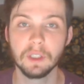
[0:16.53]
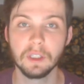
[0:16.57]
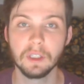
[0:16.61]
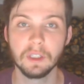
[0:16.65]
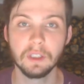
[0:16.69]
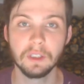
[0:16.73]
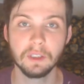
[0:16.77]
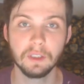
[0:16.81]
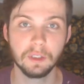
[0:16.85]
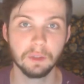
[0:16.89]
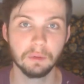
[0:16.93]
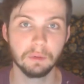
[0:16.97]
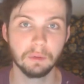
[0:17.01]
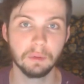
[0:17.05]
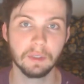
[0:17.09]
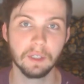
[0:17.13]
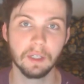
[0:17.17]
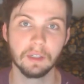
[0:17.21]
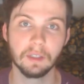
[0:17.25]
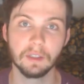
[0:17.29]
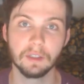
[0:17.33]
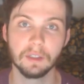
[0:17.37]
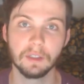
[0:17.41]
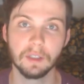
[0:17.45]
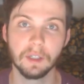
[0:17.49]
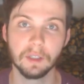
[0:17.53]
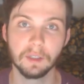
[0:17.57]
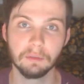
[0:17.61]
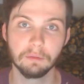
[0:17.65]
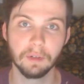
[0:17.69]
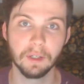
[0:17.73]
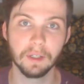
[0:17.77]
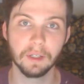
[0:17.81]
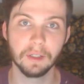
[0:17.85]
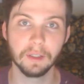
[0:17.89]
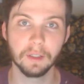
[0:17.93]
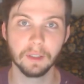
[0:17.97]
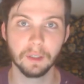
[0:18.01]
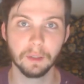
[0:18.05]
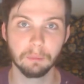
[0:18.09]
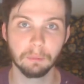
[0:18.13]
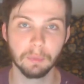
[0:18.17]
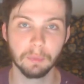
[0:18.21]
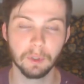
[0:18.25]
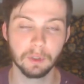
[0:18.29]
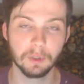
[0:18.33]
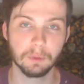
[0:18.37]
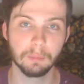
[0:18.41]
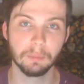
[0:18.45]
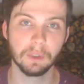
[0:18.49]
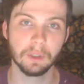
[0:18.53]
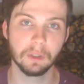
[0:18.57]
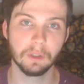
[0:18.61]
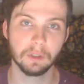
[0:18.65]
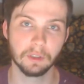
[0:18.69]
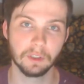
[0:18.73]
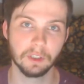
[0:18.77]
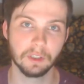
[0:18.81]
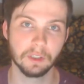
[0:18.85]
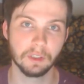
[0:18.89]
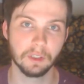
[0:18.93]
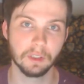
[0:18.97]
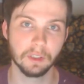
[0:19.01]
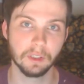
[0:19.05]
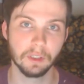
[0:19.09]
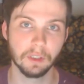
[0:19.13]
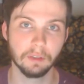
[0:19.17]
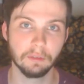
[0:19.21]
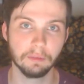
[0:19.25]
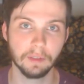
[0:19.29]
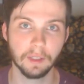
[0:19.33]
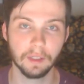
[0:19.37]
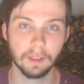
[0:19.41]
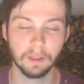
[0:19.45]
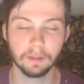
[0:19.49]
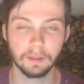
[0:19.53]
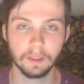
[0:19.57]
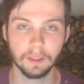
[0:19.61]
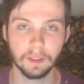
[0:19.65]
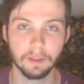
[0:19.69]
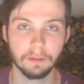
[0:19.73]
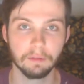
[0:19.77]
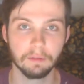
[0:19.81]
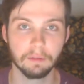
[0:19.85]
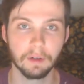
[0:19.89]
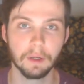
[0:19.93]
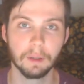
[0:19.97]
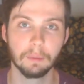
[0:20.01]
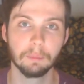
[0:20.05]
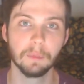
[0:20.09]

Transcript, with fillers: easily without a ton of editing and post-production stuff now that I've